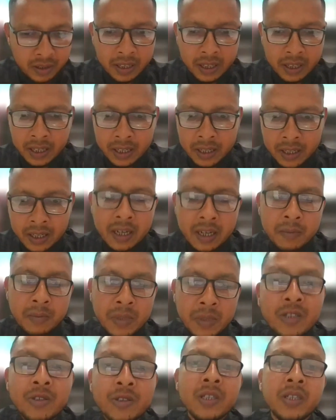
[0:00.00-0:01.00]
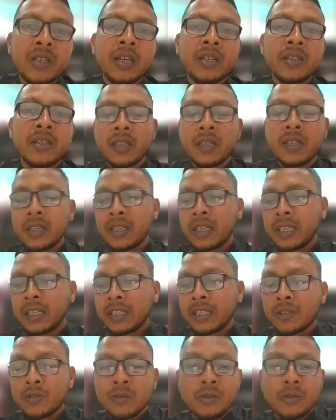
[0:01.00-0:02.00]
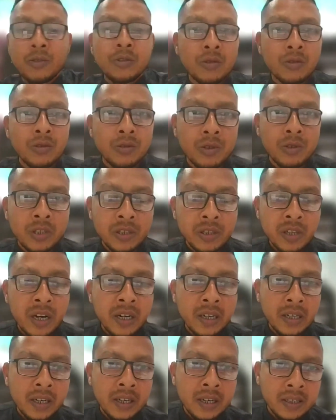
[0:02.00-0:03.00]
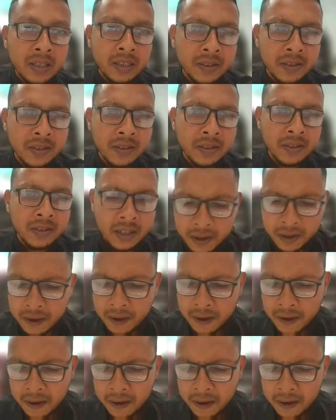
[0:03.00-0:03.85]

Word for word: they are mentioning that it is good to start uh, this uh,